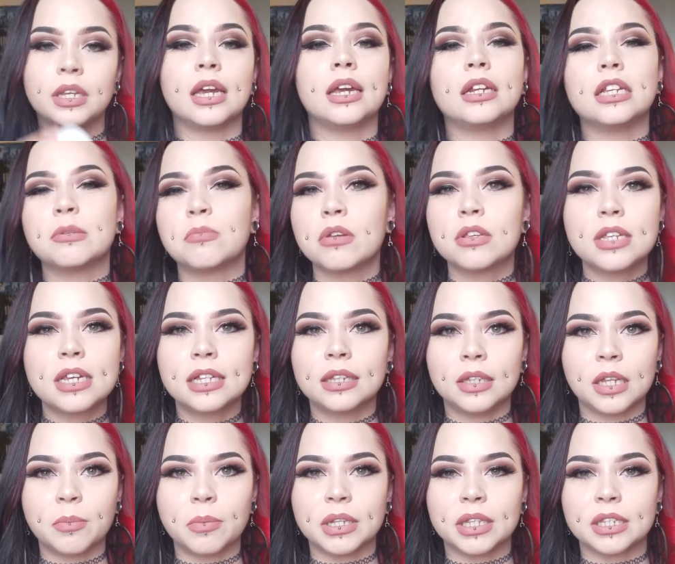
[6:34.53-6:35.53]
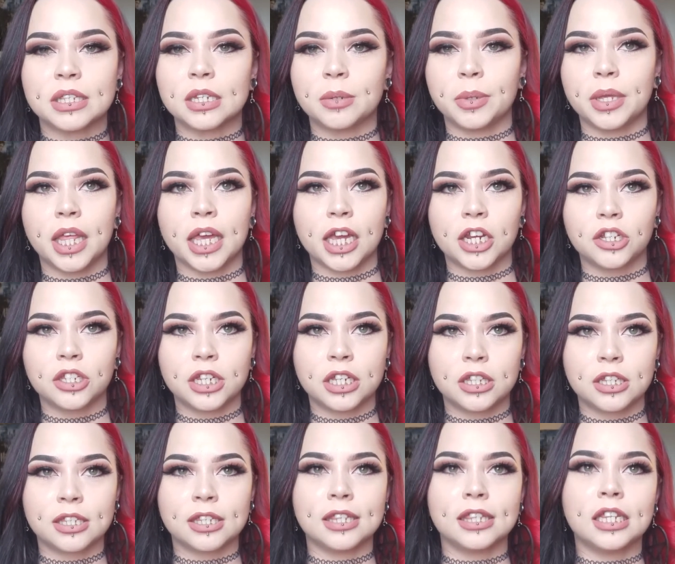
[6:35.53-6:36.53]
And it smells like lemons to me. Like, I just get
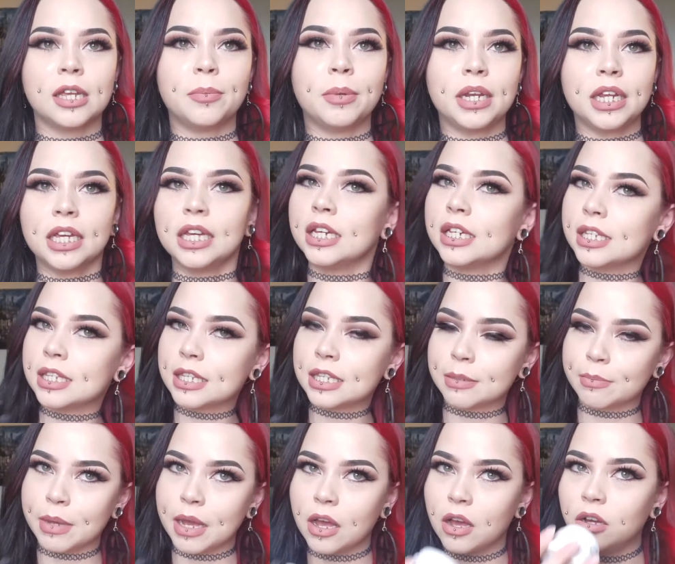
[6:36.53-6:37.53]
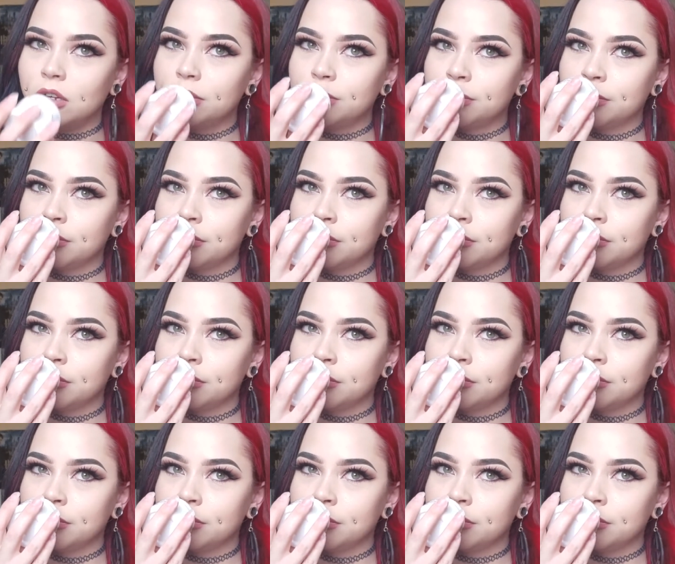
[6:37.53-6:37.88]
this lemony smell.